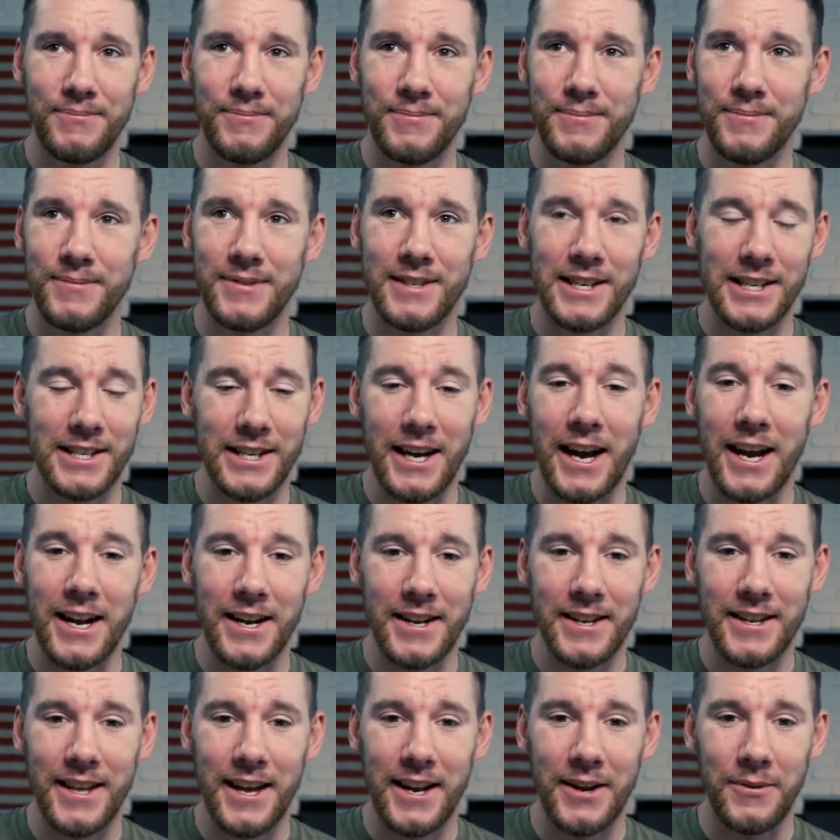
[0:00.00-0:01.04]

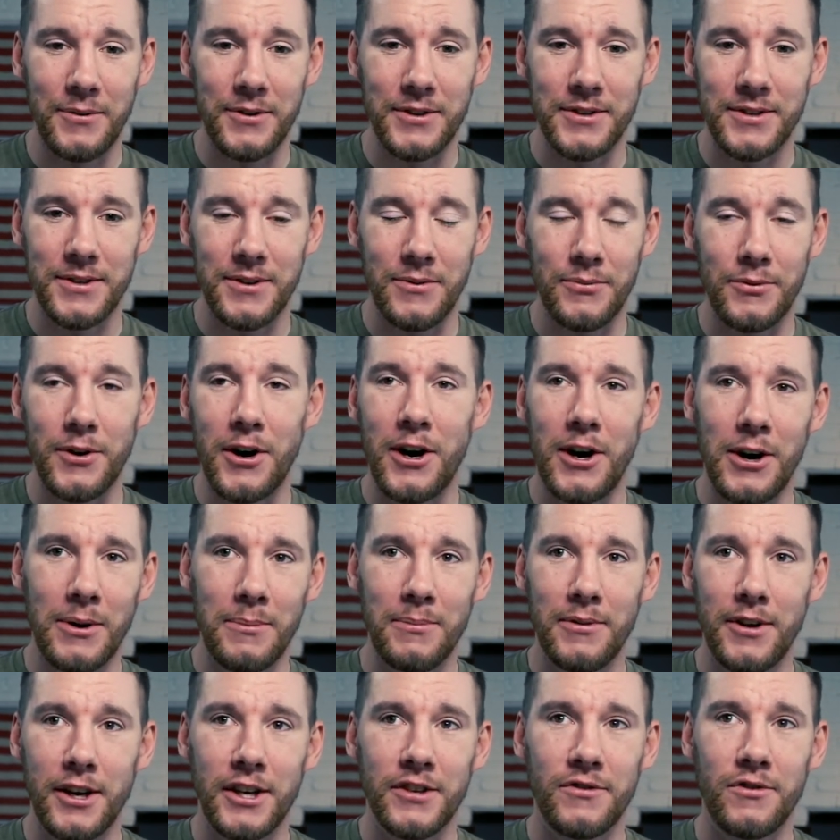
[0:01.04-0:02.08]
decided that it was the wrong
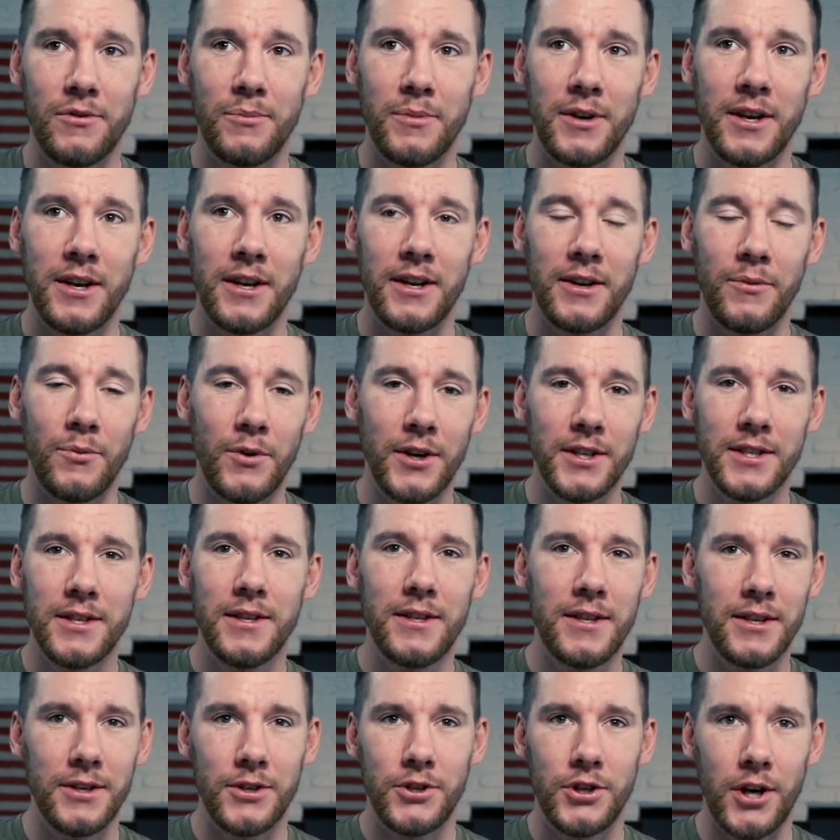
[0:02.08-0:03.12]
place for me. And it wasn't
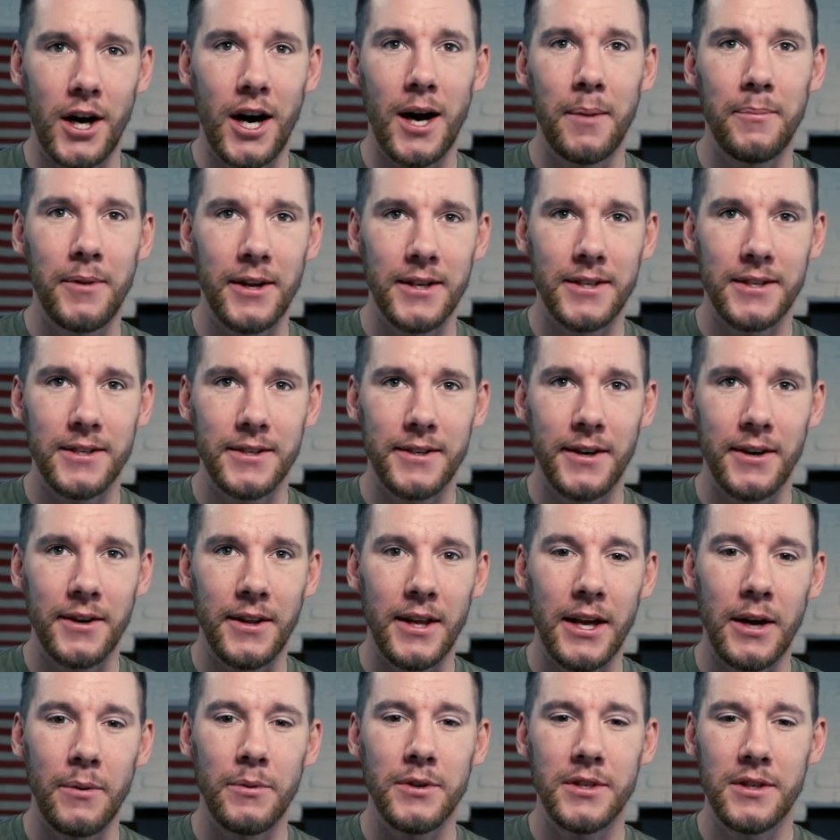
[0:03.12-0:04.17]
the job
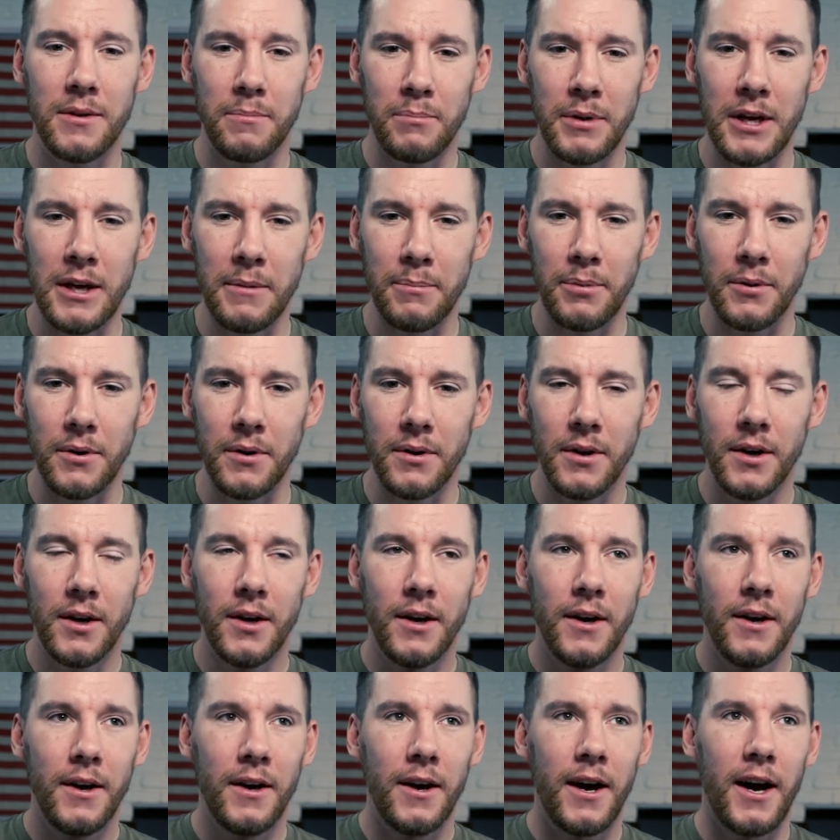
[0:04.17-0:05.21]
necessarily, it was the people.
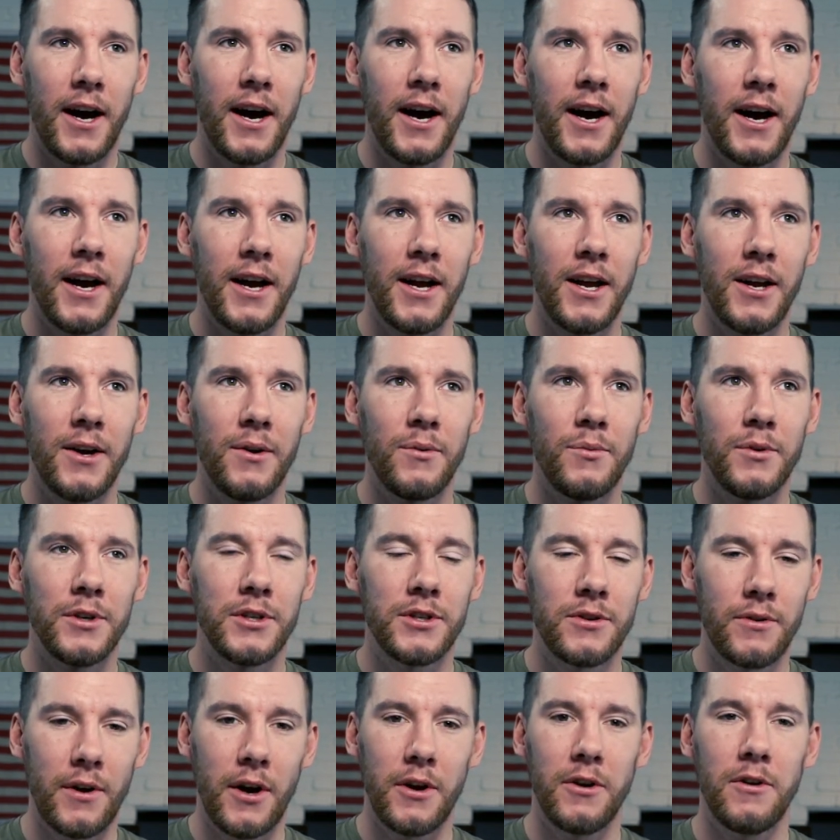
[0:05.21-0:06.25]
I was
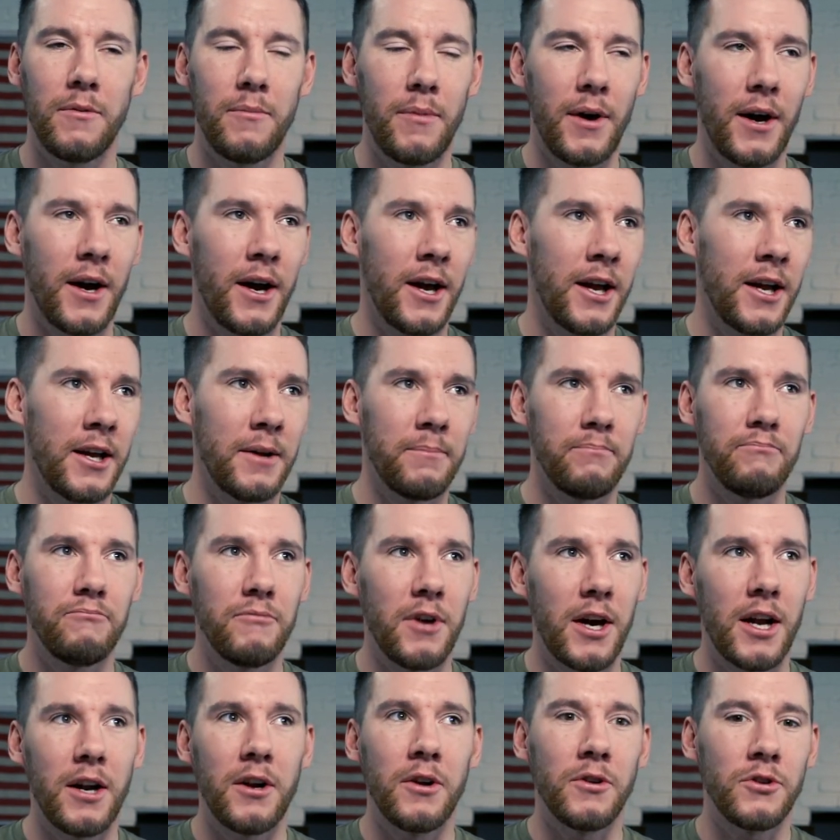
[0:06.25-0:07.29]
surrounded by,
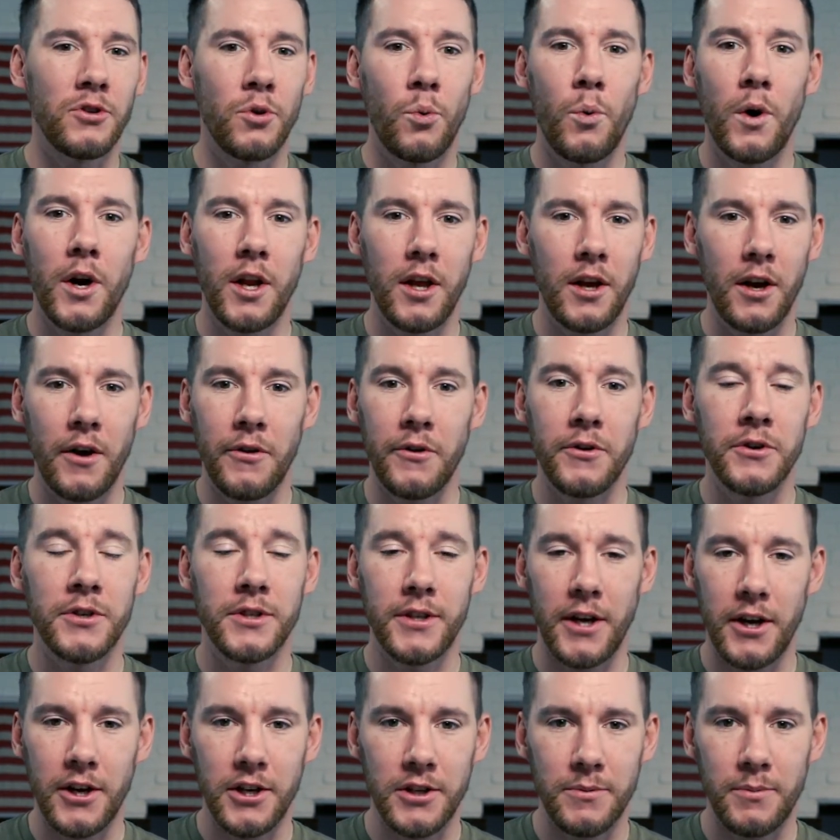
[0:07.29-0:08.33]
20 other
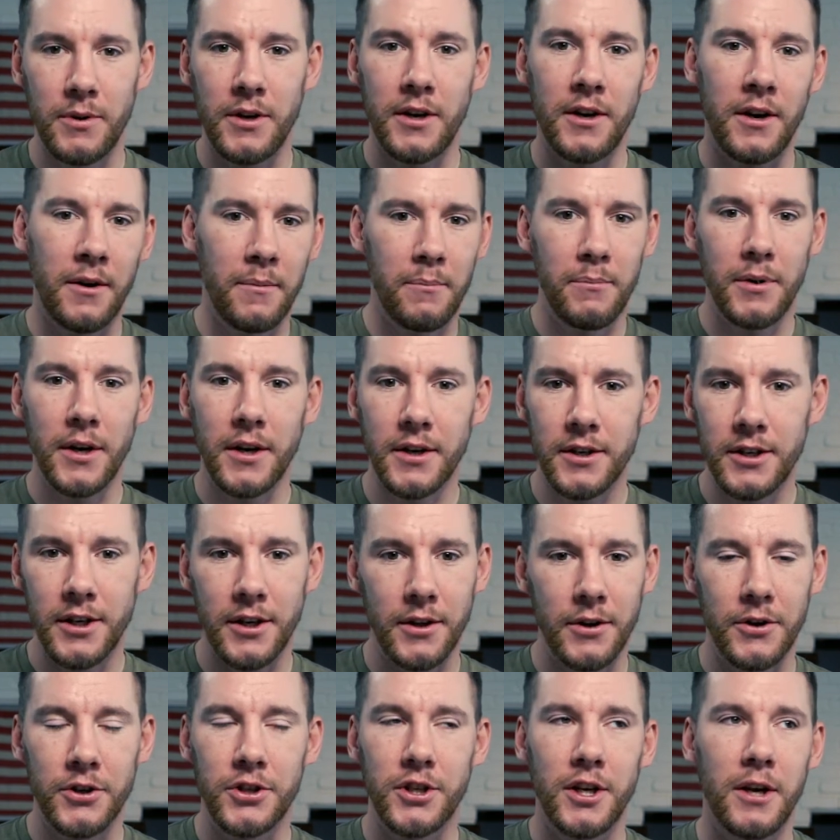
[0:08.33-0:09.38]
salesmen in a big
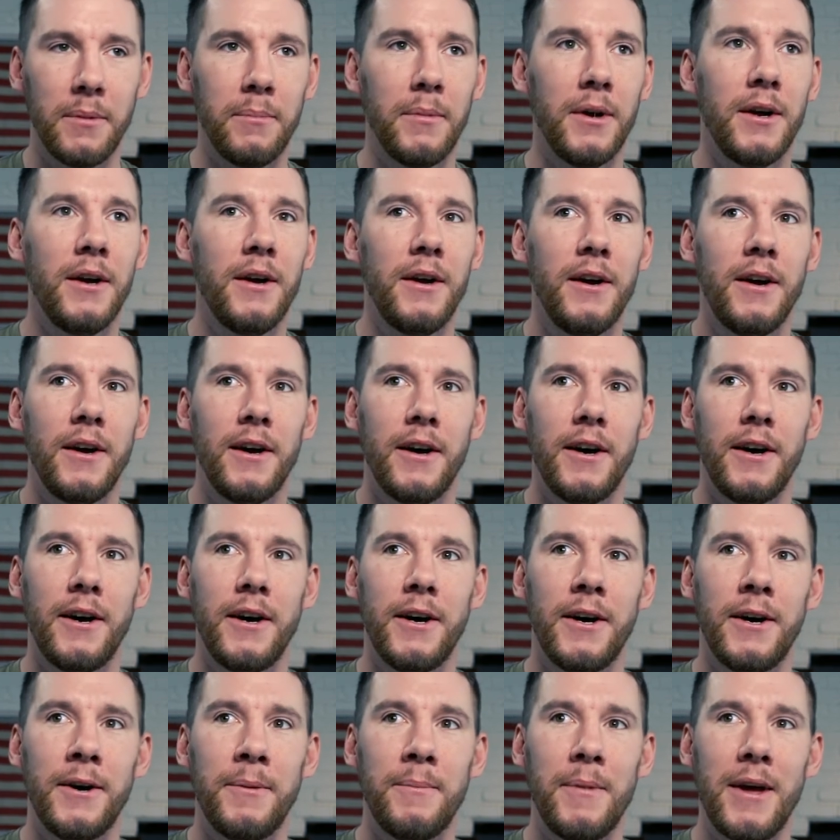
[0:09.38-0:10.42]
dealership.
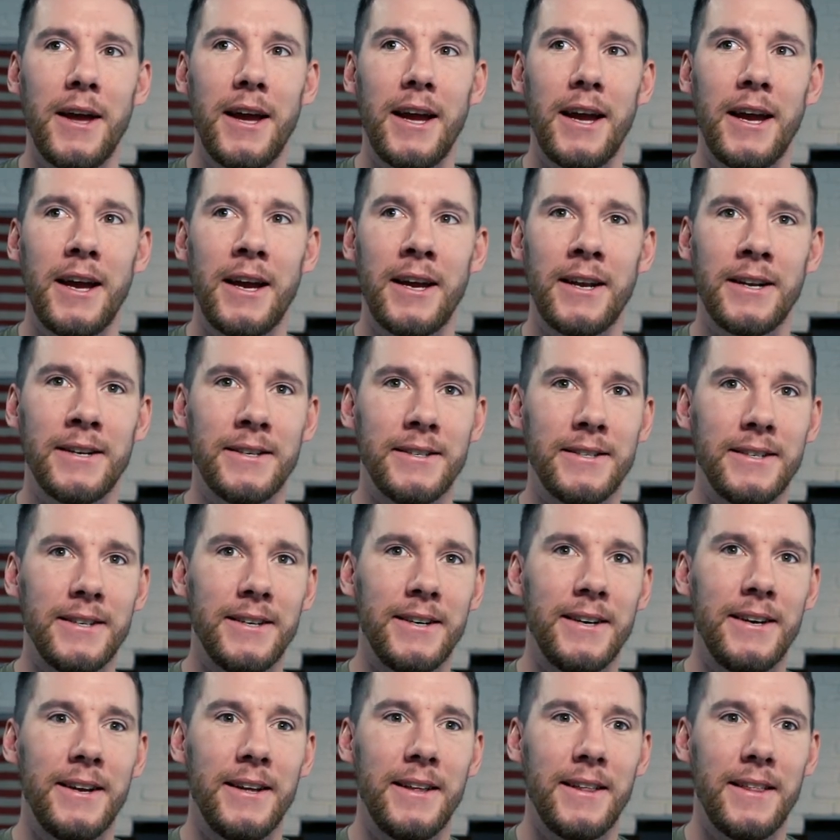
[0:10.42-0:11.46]
And
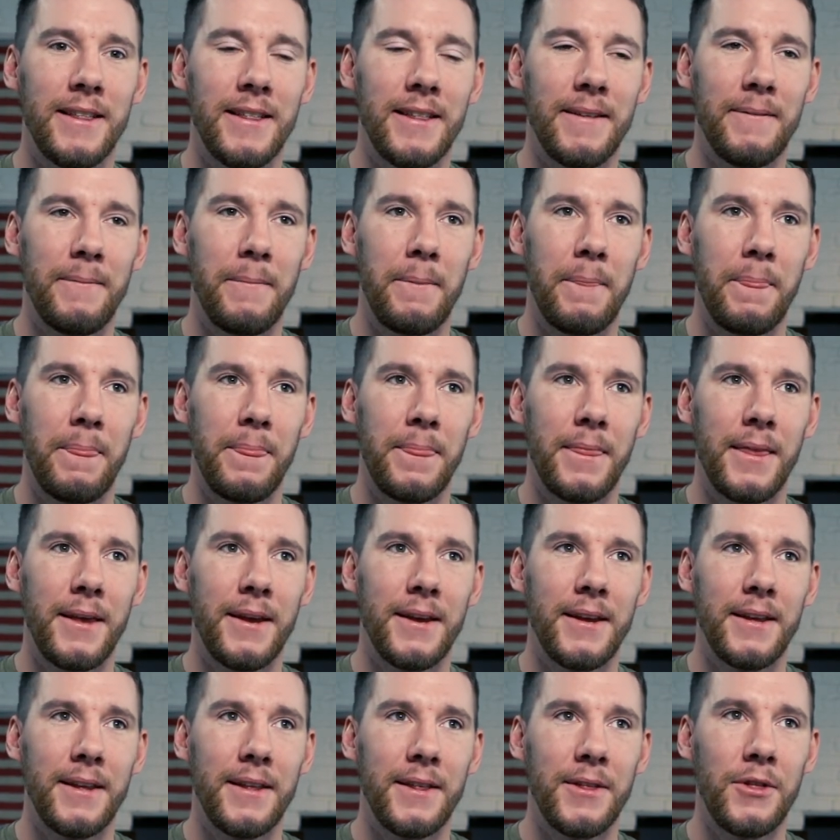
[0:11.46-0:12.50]

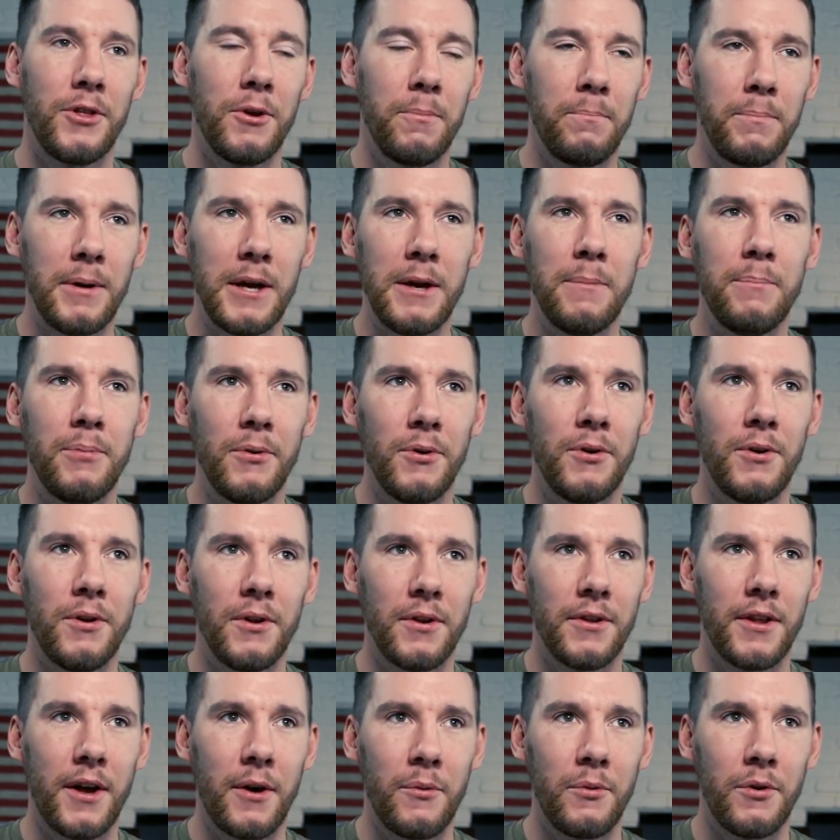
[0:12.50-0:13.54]
the people
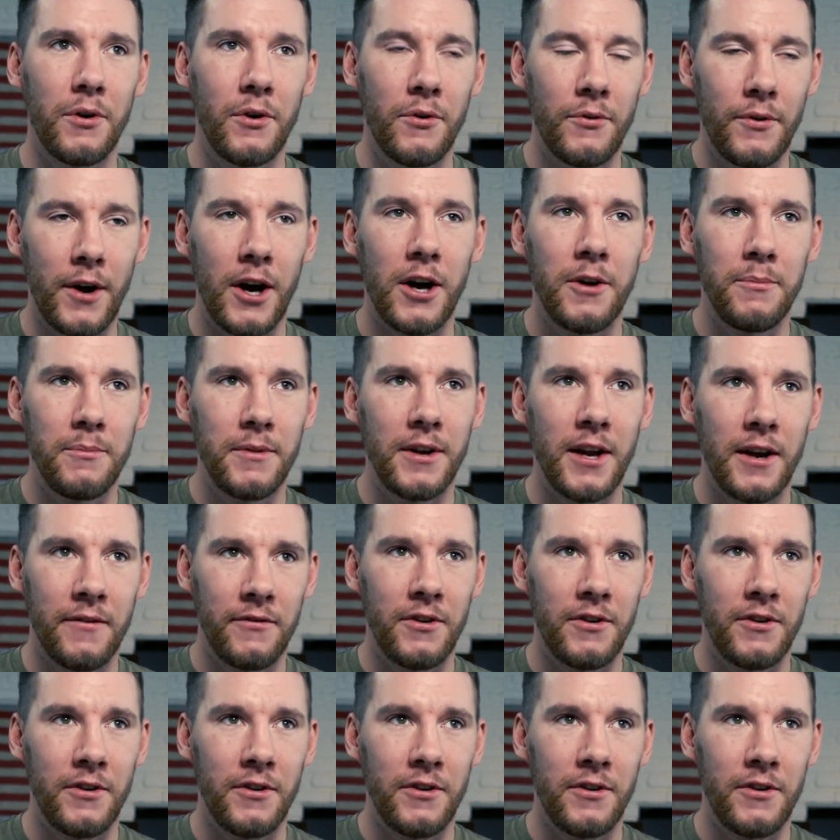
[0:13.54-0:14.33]
that were around me every